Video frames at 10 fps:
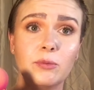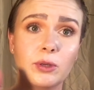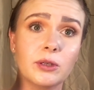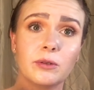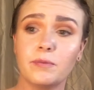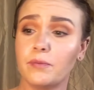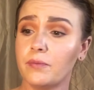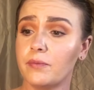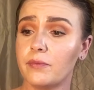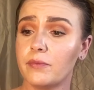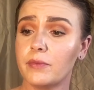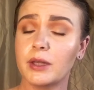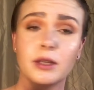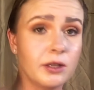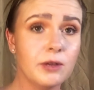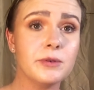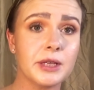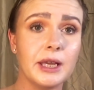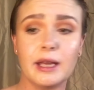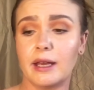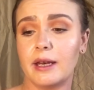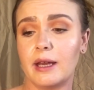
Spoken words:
will use again.